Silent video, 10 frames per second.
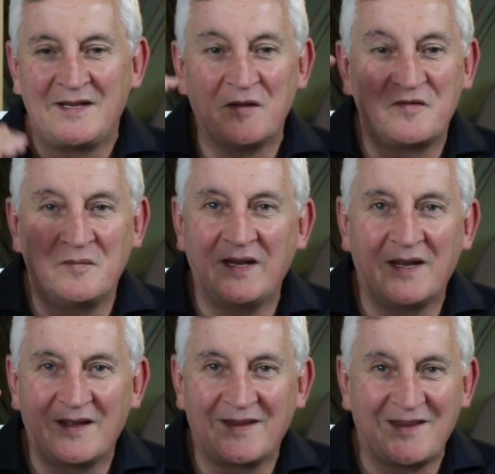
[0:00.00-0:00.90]
for me
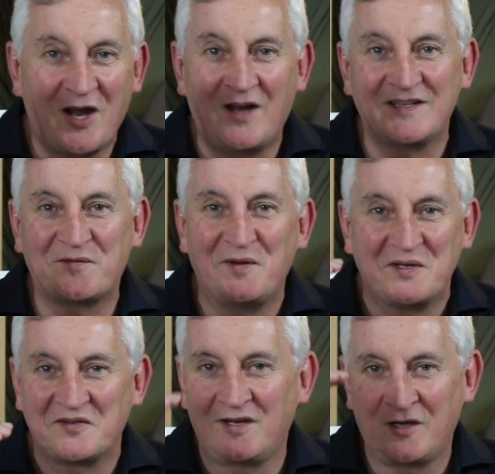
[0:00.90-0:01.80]
the highest
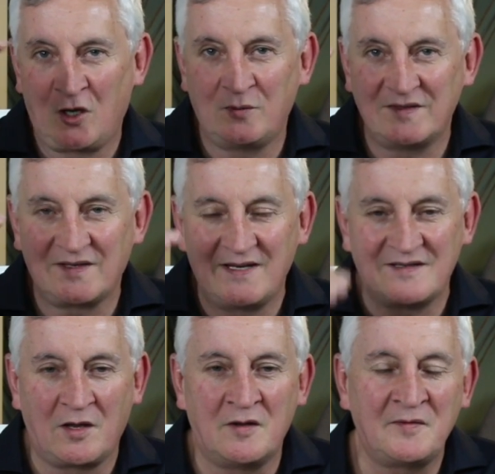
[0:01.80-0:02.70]
frequency I know
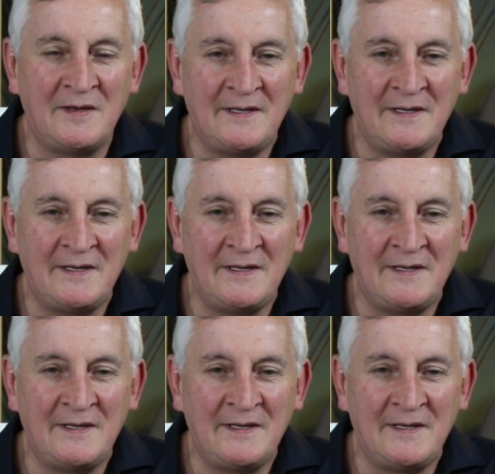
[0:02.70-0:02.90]
is love.